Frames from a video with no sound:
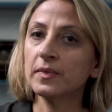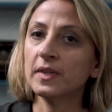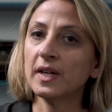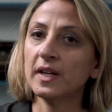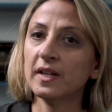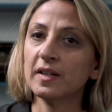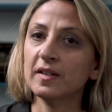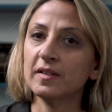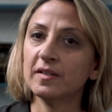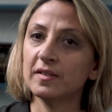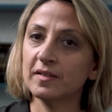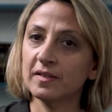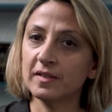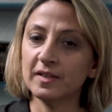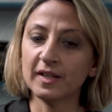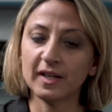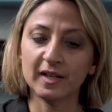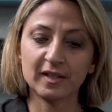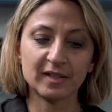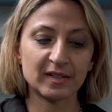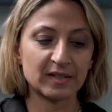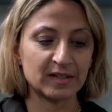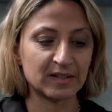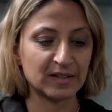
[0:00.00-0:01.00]

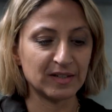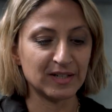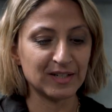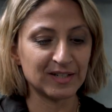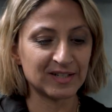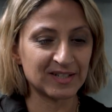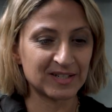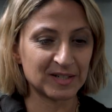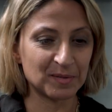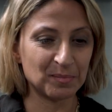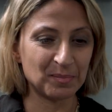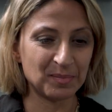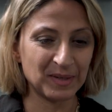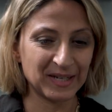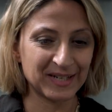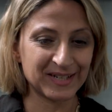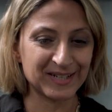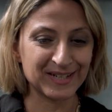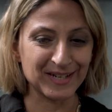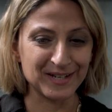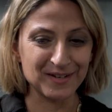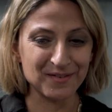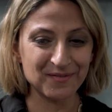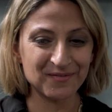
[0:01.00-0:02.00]
That needs to be
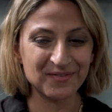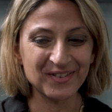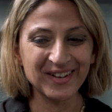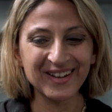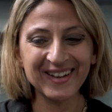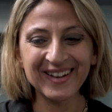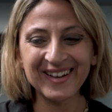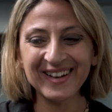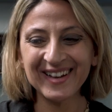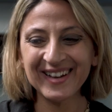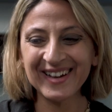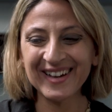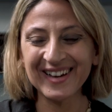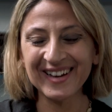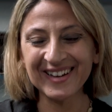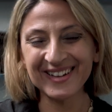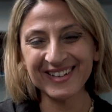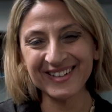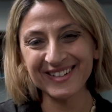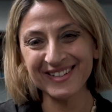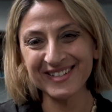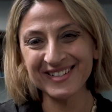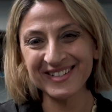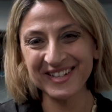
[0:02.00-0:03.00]
kind of
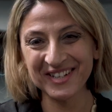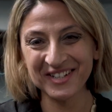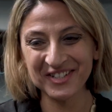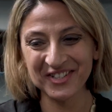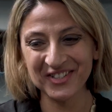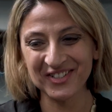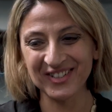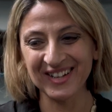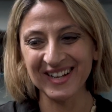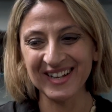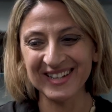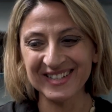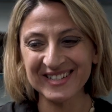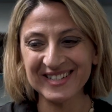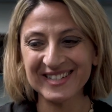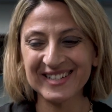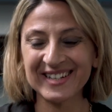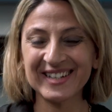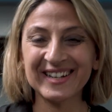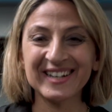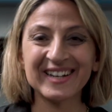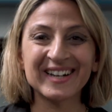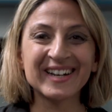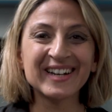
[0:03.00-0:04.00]
contextualized
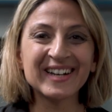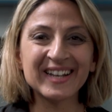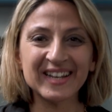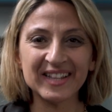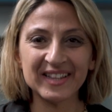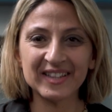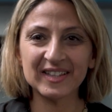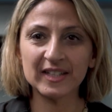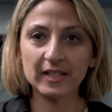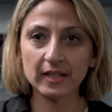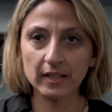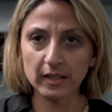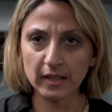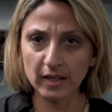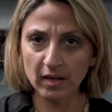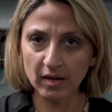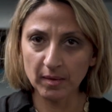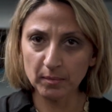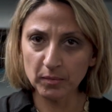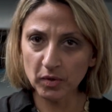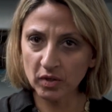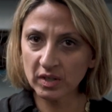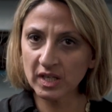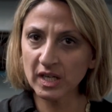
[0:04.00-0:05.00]
here. You know,
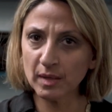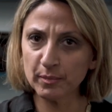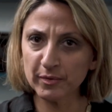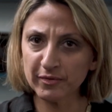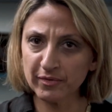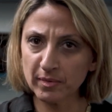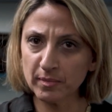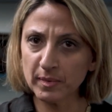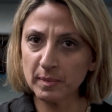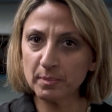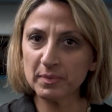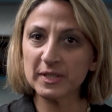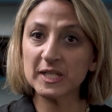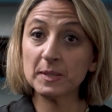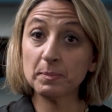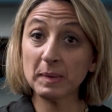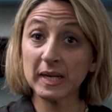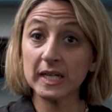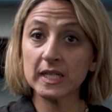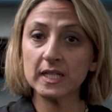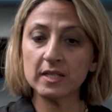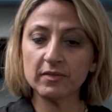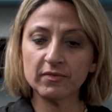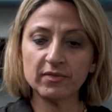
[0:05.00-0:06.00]
I'm not coming from the
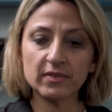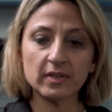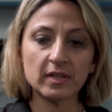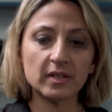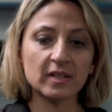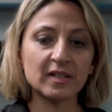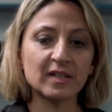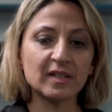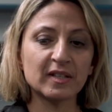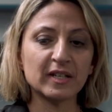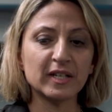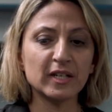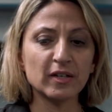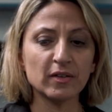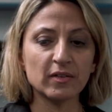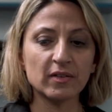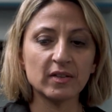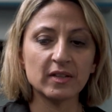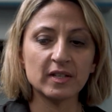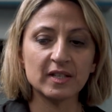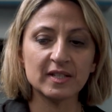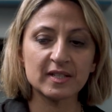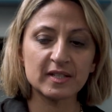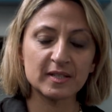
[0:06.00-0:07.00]
perspective that, you know,
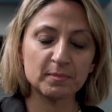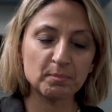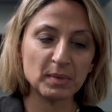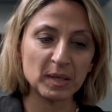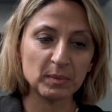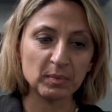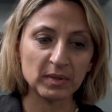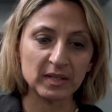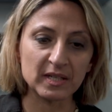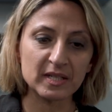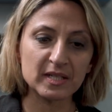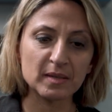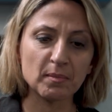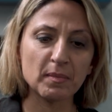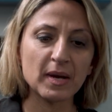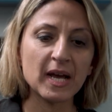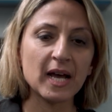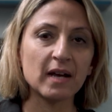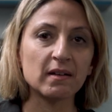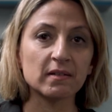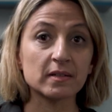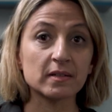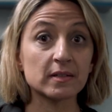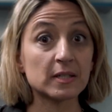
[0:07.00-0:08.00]
these people are
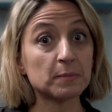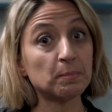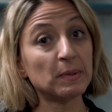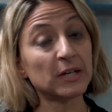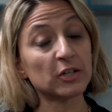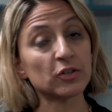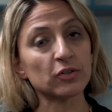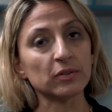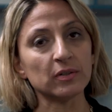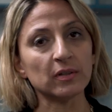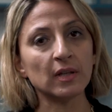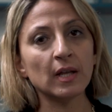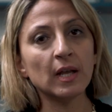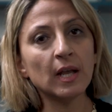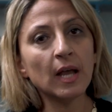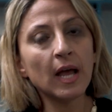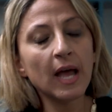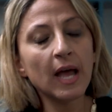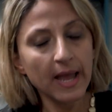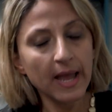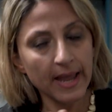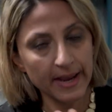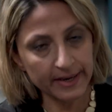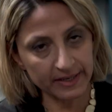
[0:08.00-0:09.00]
somehow special,
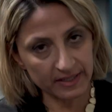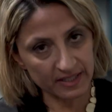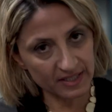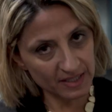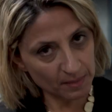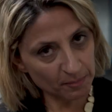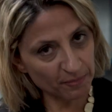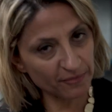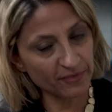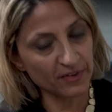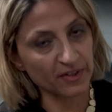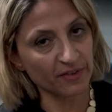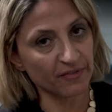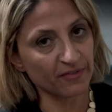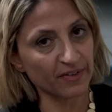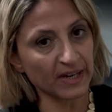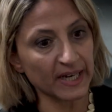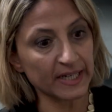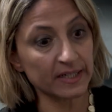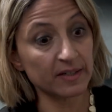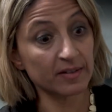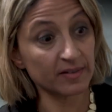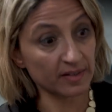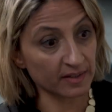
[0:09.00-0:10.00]
except for the
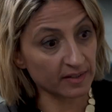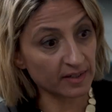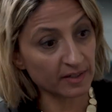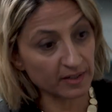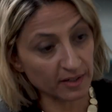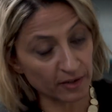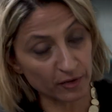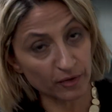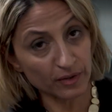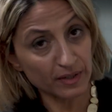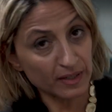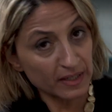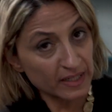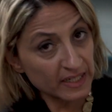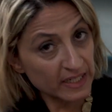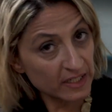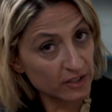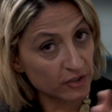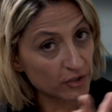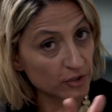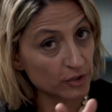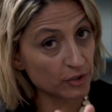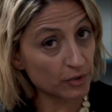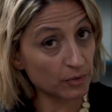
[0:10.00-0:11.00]
fact that they don't
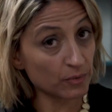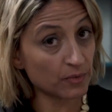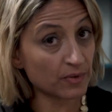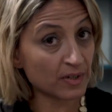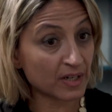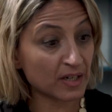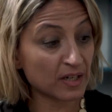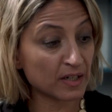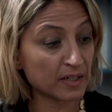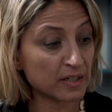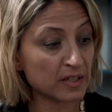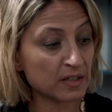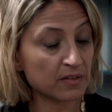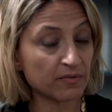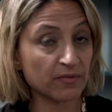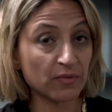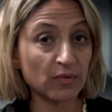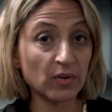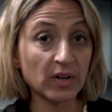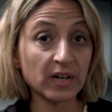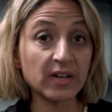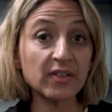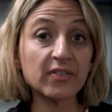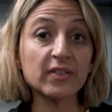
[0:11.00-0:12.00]
need to do the kind of
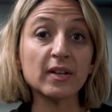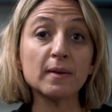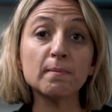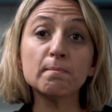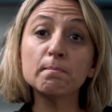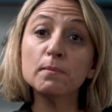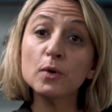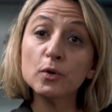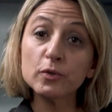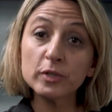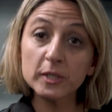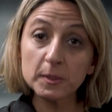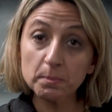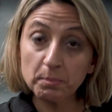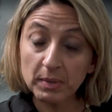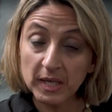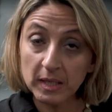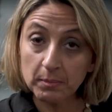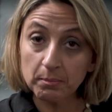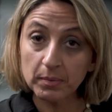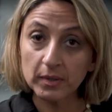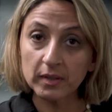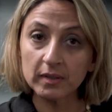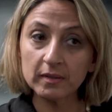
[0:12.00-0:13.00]
work that most
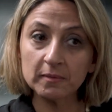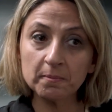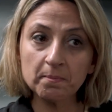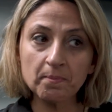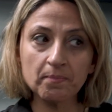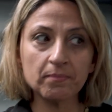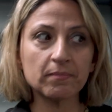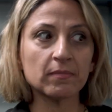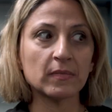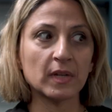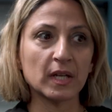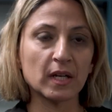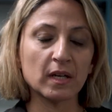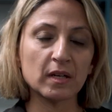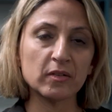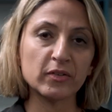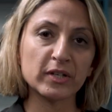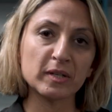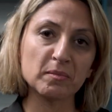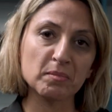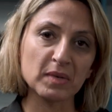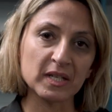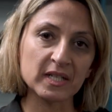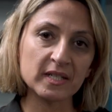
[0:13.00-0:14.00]
people,
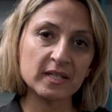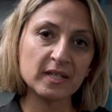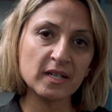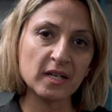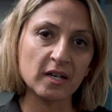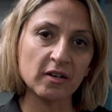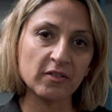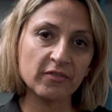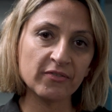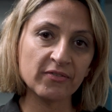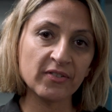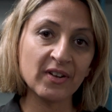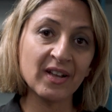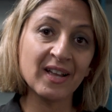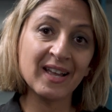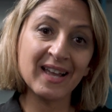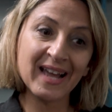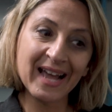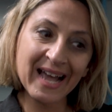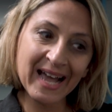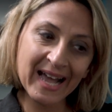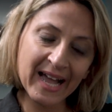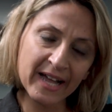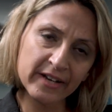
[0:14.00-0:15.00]
including myself,
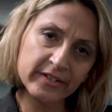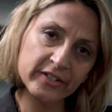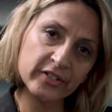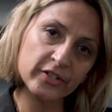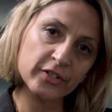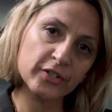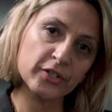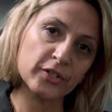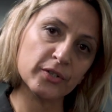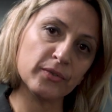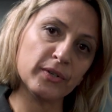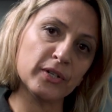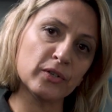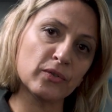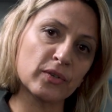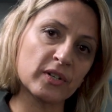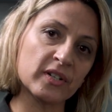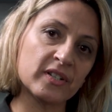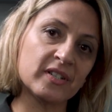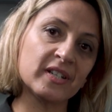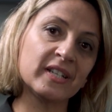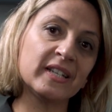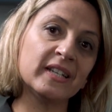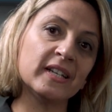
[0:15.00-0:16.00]
had to do in order
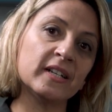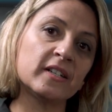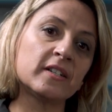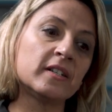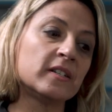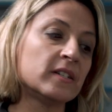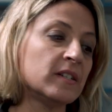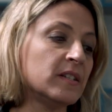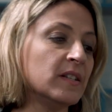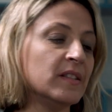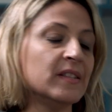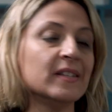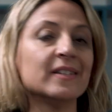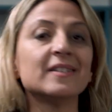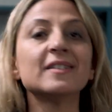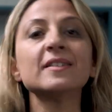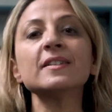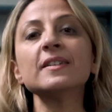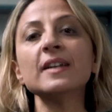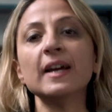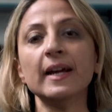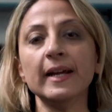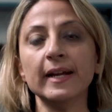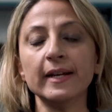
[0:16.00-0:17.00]
to get to this
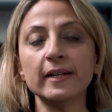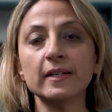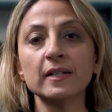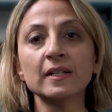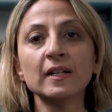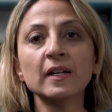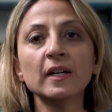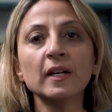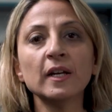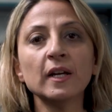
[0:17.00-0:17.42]
stage,